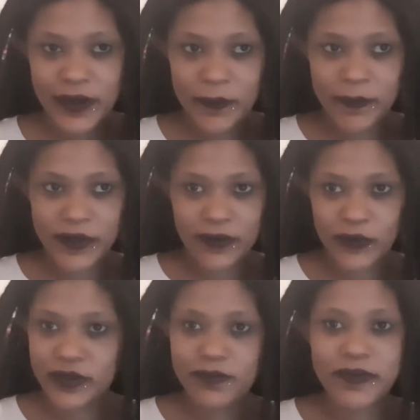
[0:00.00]
but it
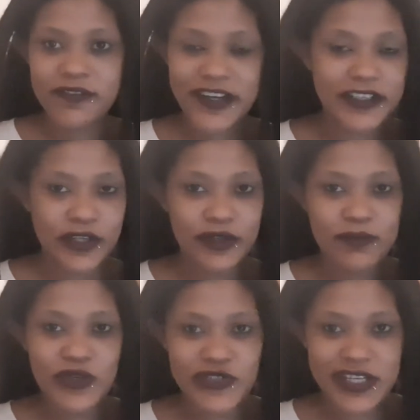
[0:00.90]
wouldn't be very good
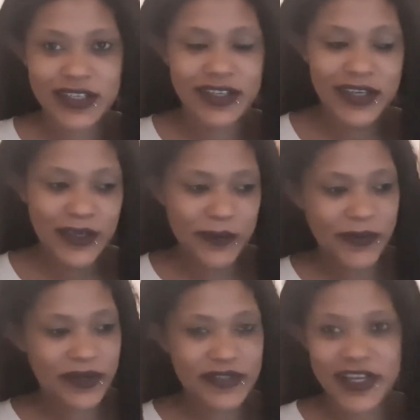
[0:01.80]
music,
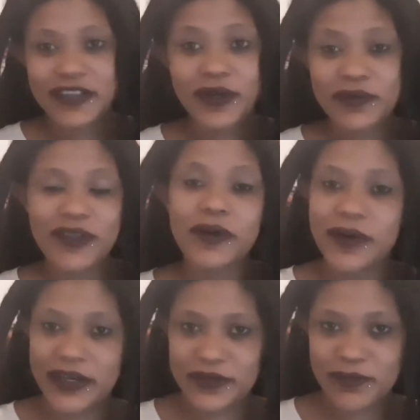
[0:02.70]
because I don't
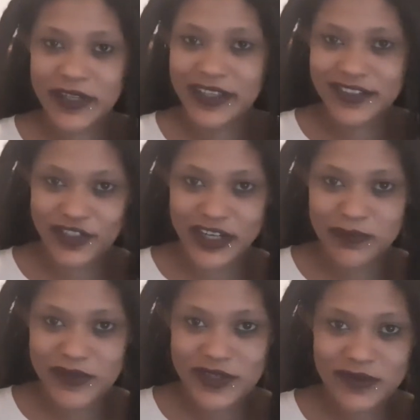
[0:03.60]
know how to play the
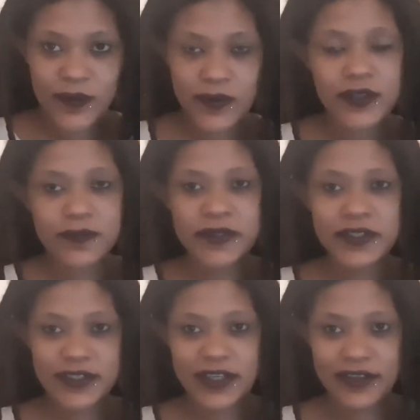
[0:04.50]
drums. World
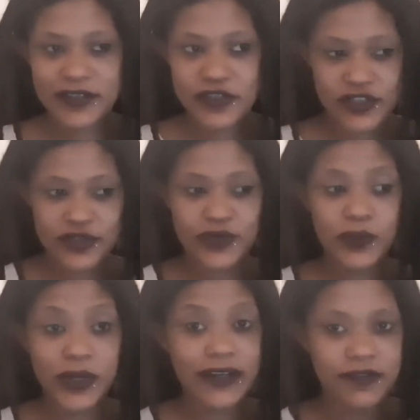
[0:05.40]
building is just
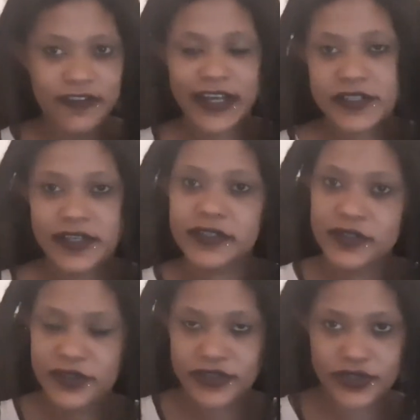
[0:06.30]
one facet
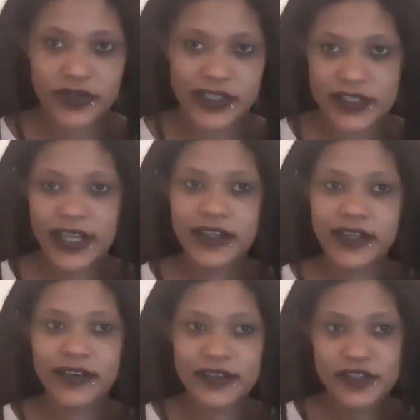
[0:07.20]
to
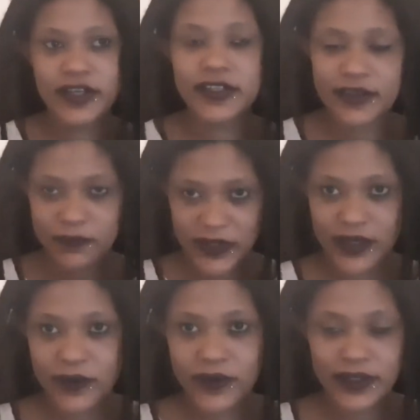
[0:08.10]
storytelling. It is not the
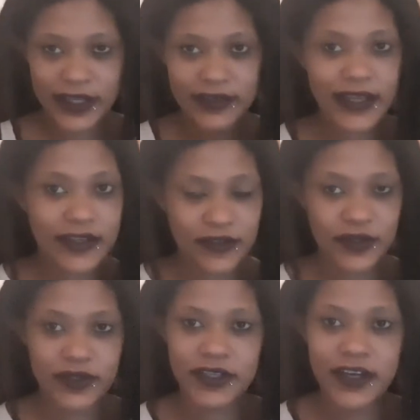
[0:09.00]
be-all and
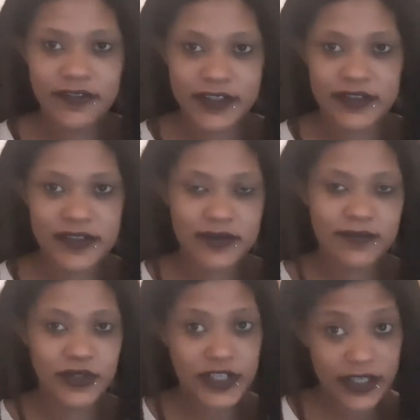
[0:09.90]
end-all of it,
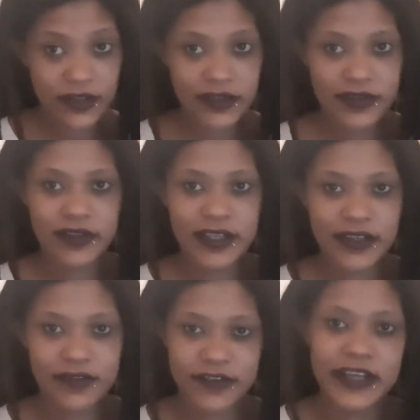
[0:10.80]

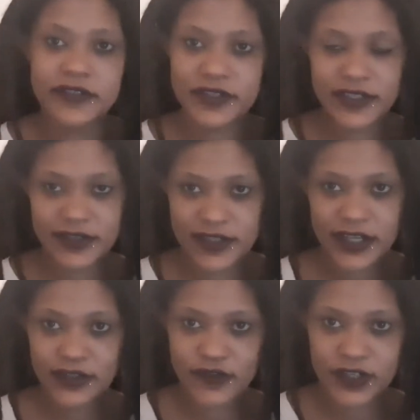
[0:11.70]
particularly in fantasy and
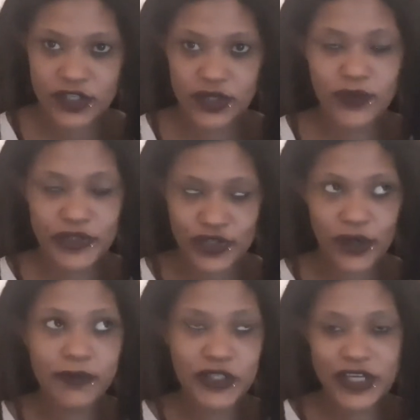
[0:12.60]
science fiction where
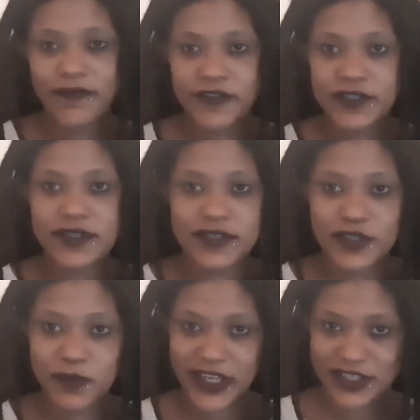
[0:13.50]
so much emphasis
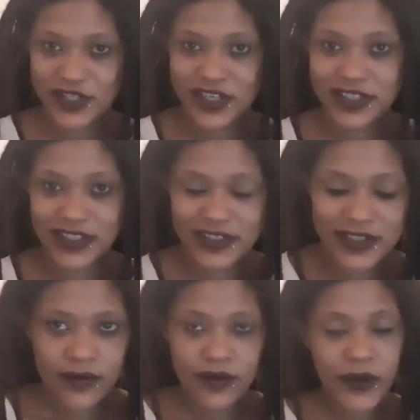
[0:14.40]
is placed on it.
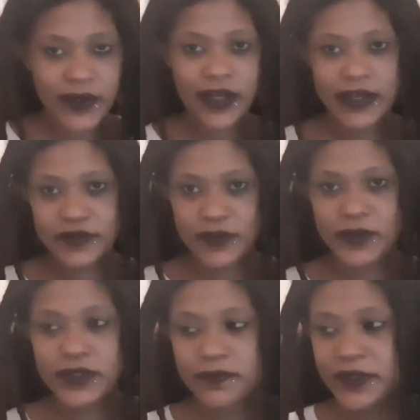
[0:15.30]
Knowing how to
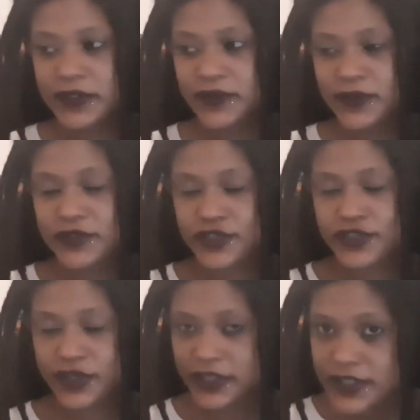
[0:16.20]
world build will
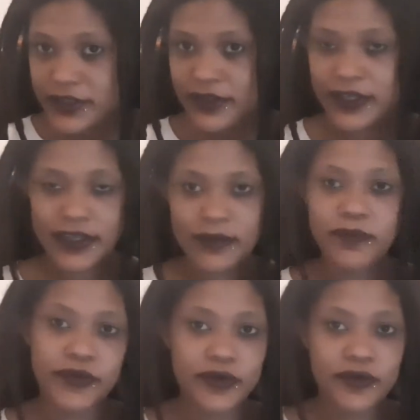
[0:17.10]
certainly
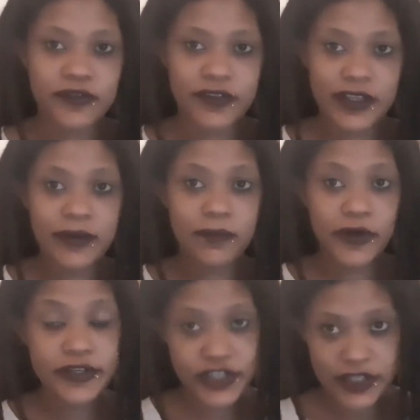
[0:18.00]
improve the
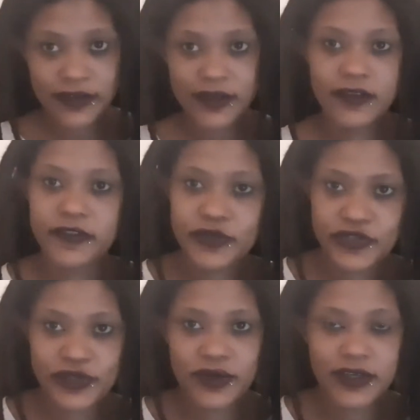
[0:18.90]
immersion of your
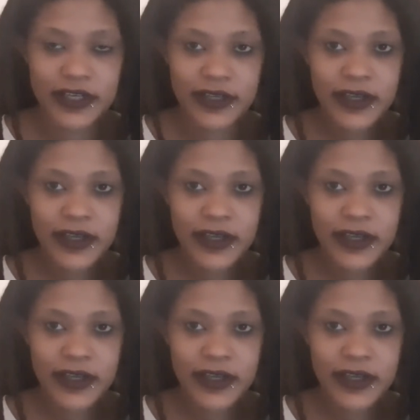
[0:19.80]
story,